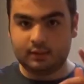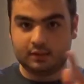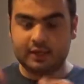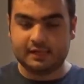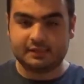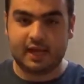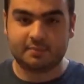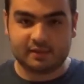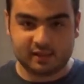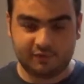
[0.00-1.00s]
Good thing I slapped
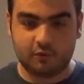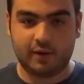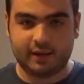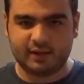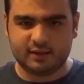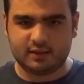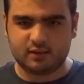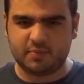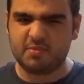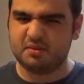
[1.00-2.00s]
myself awake.
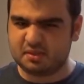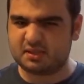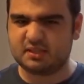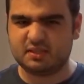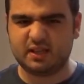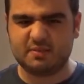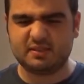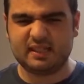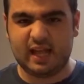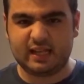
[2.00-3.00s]
Do people sleep
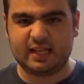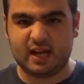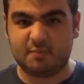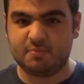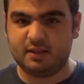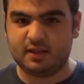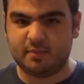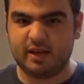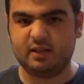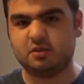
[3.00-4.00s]
standing up? I
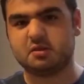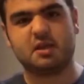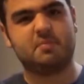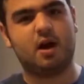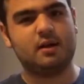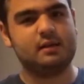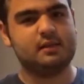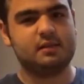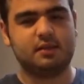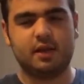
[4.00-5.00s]
mean, I know sleepwalking's
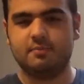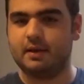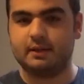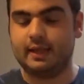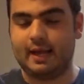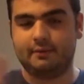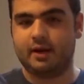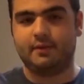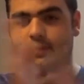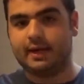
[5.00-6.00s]
a thing, but nah, anyway,
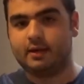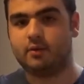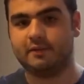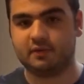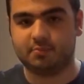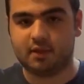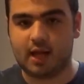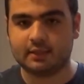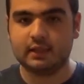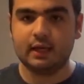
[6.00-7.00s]
I'm getting away from the
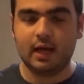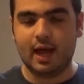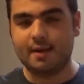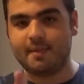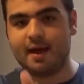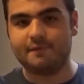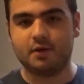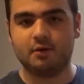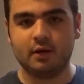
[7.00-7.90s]
plot. Hey, Matthew.